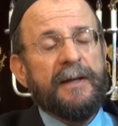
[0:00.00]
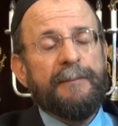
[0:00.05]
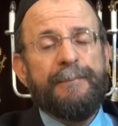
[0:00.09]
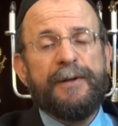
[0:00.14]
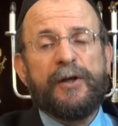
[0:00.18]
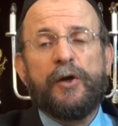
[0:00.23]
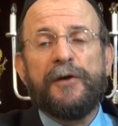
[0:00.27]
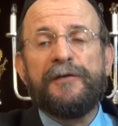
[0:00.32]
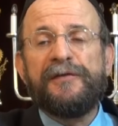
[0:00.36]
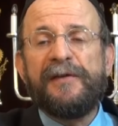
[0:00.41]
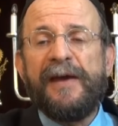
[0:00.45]

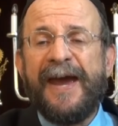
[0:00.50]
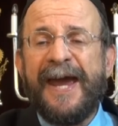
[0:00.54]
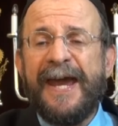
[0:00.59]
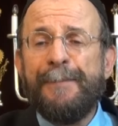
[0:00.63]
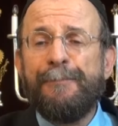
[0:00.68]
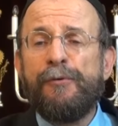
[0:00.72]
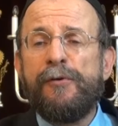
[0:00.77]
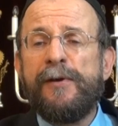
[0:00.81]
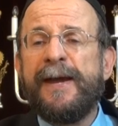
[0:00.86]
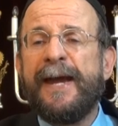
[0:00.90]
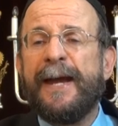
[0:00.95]
Because
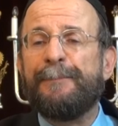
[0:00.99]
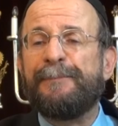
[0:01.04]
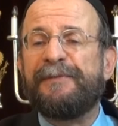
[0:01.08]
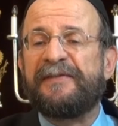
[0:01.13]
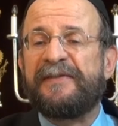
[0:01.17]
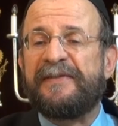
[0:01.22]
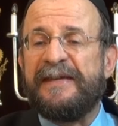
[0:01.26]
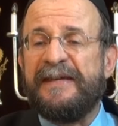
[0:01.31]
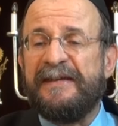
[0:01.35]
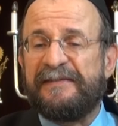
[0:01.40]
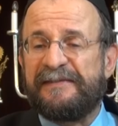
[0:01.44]

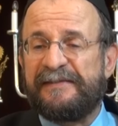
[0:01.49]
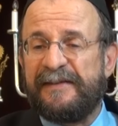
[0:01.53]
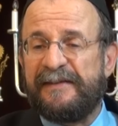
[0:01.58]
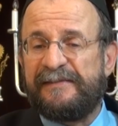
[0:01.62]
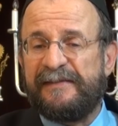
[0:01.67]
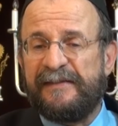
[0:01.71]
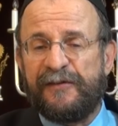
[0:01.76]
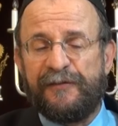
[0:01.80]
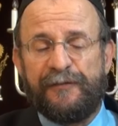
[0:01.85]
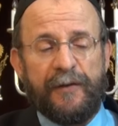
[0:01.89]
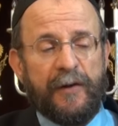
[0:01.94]
Abraham's
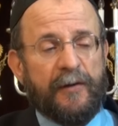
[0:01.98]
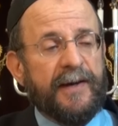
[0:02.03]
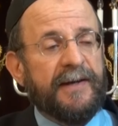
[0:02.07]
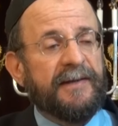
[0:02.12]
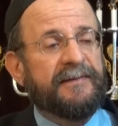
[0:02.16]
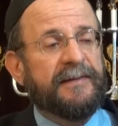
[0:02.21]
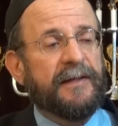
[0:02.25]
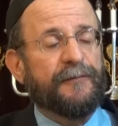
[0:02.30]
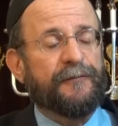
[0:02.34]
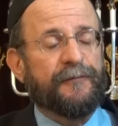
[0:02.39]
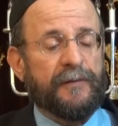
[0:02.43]
thesis is very
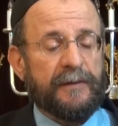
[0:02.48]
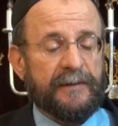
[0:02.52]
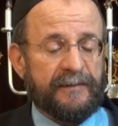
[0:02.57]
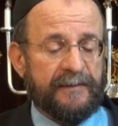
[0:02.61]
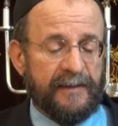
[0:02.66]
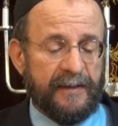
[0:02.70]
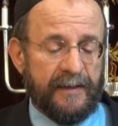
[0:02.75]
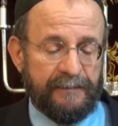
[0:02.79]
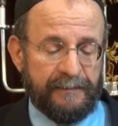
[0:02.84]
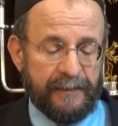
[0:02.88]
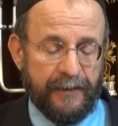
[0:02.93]

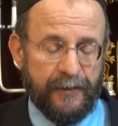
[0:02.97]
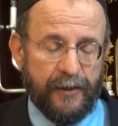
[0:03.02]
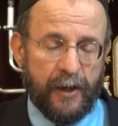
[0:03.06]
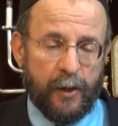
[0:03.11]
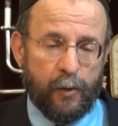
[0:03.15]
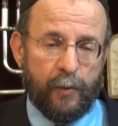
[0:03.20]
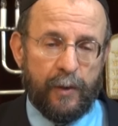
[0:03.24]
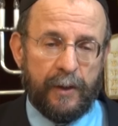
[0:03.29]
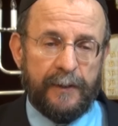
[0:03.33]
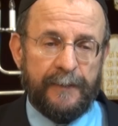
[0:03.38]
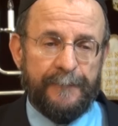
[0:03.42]
different than
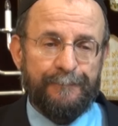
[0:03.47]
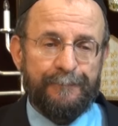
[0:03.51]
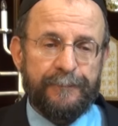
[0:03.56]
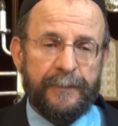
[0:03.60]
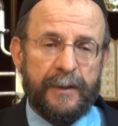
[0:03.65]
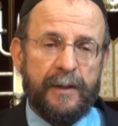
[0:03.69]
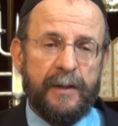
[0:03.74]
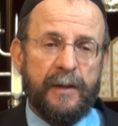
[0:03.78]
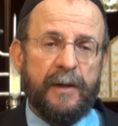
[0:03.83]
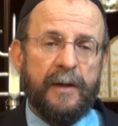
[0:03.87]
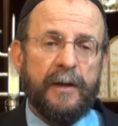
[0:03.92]
Noah.
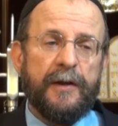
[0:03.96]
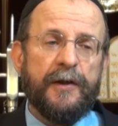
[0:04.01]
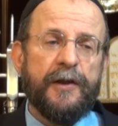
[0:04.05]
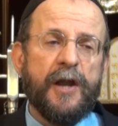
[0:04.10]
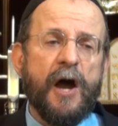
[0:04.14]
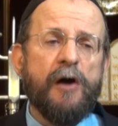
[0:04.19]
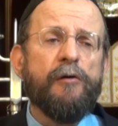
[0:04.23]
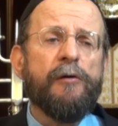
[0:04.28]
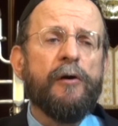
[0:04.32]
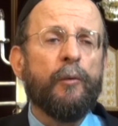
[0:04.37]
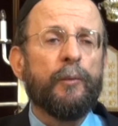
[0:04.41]

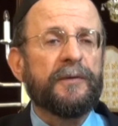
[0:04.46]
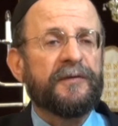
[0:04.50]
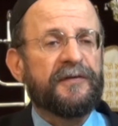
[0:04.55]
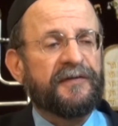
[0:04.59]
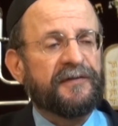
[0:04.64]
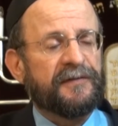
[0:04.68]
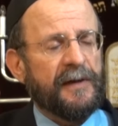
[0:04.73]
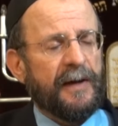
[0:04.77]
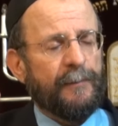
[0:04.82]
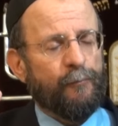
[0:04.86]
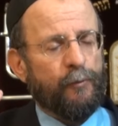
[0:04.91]
Noah was
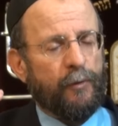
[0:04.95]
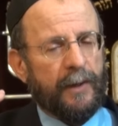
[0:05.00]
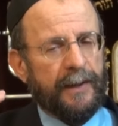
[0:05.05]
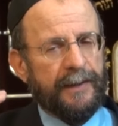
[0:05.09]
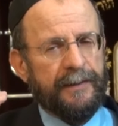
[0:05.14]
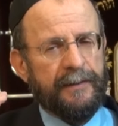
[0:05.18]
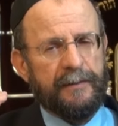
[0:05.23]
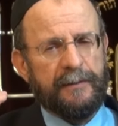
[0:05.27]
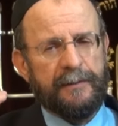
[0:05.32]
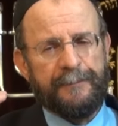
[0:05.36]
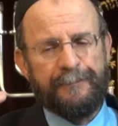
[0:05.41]

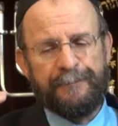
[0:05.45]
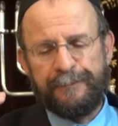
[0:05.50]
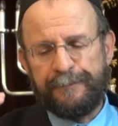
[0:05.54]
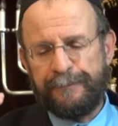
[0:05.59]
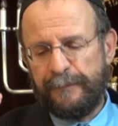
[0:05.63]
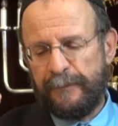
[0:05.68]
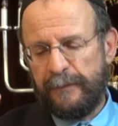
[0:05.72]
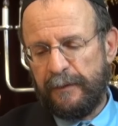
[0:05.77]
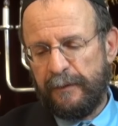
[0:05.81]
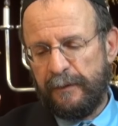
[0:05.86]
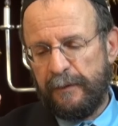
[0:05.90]
someone
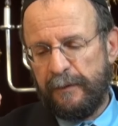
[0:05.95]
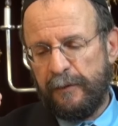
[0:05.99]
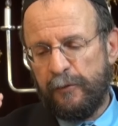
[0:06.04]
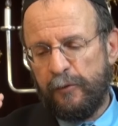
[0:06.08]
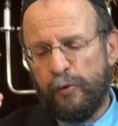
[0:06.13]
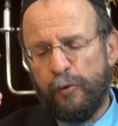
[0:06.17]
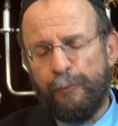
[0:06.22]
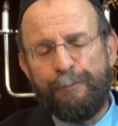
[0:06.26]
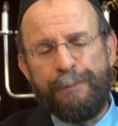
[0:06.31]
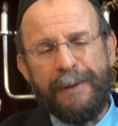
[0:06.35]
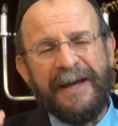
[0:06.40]

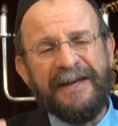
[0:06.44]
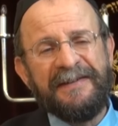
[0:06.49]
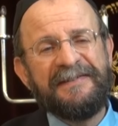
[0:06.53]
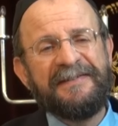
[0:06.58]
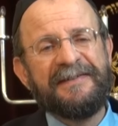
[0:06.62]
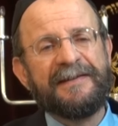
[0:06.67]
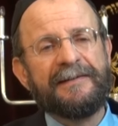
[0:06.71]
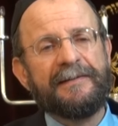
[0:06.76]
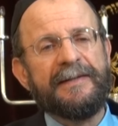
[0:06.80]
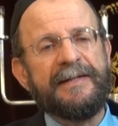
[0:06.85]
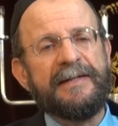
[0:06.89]
who
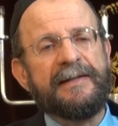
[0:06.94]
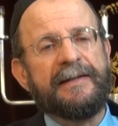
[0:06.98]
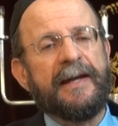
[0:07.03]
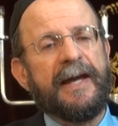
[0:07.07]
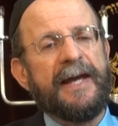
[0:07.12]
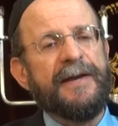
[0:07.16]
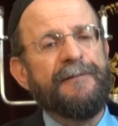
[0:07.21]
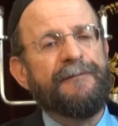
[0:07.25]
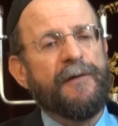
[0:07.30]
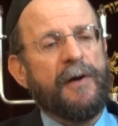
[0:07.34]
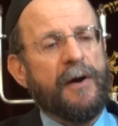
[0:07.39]
basically
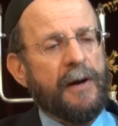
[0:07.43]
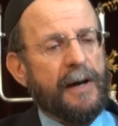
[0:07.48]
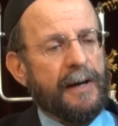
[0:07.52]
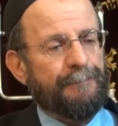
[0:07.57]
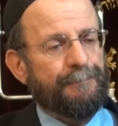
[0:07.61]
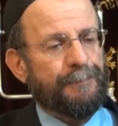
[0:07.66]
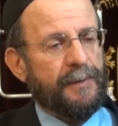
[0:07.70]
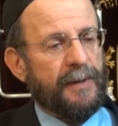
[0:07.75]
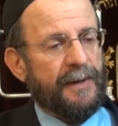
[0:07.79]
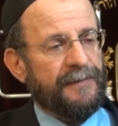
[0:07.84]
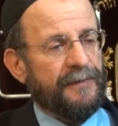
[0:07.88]
gave
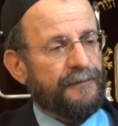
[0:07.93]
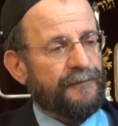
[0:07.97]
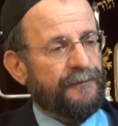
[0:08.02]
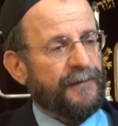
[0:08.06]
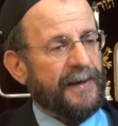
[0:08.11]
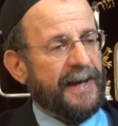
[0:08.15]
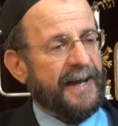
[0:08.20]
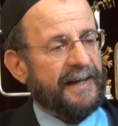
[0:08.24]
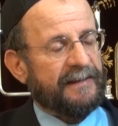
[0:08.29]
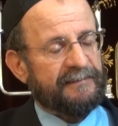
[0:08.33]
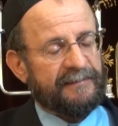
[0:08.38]
up on the
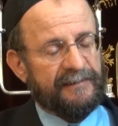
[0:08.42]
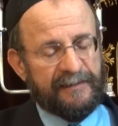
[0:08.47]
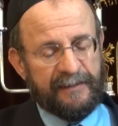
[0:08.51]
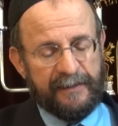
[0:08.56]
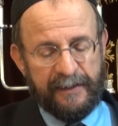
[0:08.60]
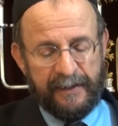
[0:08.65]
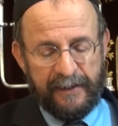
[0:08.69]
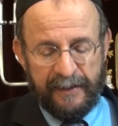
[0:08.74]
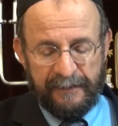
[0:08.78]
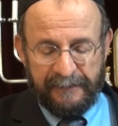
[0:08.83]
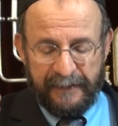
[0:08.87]
fact
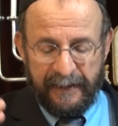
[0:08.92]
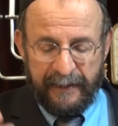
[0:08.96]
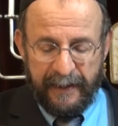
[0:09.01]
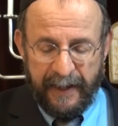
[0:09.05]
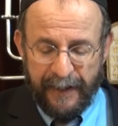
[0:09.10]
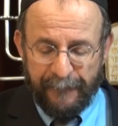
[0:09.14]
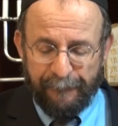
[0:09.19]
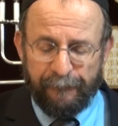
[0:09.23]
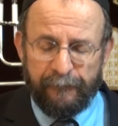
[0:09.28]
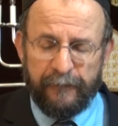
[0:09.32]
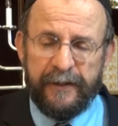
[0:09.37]
that
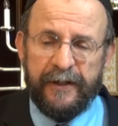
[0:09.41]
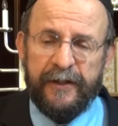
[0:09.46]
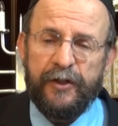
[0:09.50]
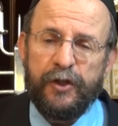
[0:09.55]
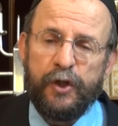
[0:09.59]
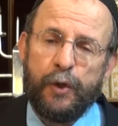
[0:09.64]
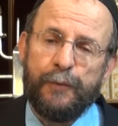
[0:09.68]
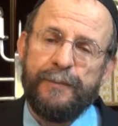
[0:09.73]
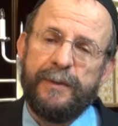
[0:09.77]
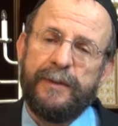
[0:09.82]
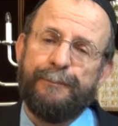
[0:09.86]
every
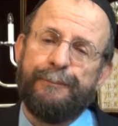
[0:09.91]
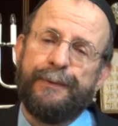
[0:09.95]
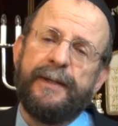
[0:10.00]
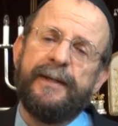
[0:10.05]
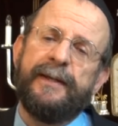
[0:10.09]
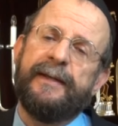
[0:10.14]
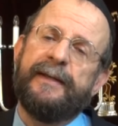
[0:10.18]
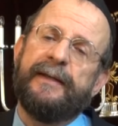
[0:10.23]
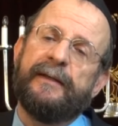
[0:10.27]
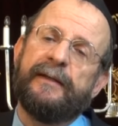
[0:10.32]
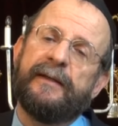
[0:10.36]
human
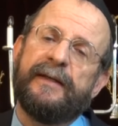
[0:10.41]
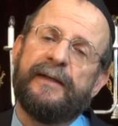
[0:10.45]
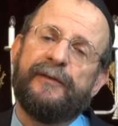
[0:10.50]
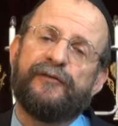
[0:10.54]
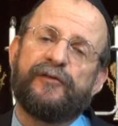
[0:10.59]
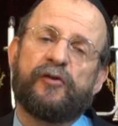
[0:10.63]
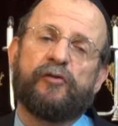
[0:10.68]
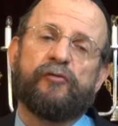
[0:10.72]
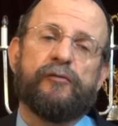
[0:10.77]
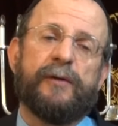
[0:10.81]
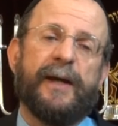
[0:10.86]
being
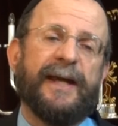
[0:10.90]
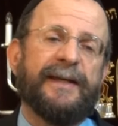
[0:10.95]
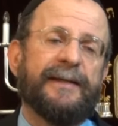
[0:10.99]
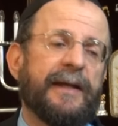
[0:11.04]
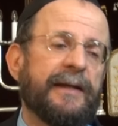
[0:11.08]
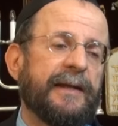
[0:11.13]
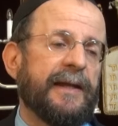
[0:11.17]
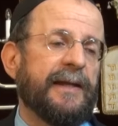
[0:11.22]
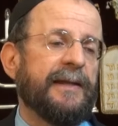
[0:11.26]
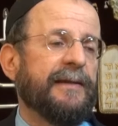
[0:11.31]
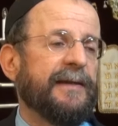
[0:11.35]
is
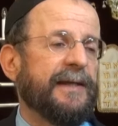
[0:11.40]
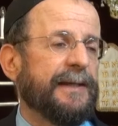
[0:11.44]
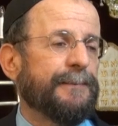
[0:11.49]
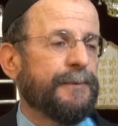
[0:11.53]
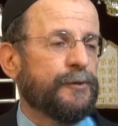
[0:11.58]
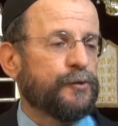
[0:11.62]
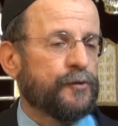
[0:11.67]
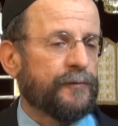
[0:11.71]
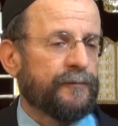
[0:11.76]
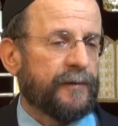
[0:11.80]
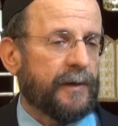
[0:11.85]
created in the
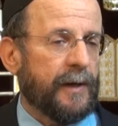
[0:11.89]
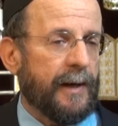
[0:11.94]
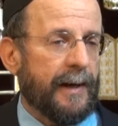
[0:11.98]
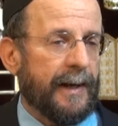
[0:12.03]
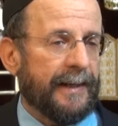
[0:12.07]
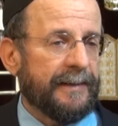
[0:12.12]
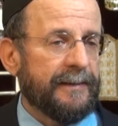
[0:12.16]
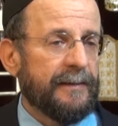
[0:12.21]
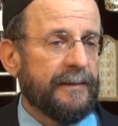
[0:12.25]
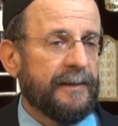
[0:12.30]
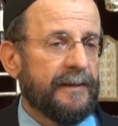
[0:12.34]
image of
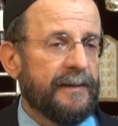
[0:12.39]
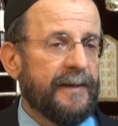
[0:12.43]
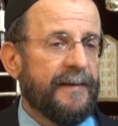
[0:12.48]
God,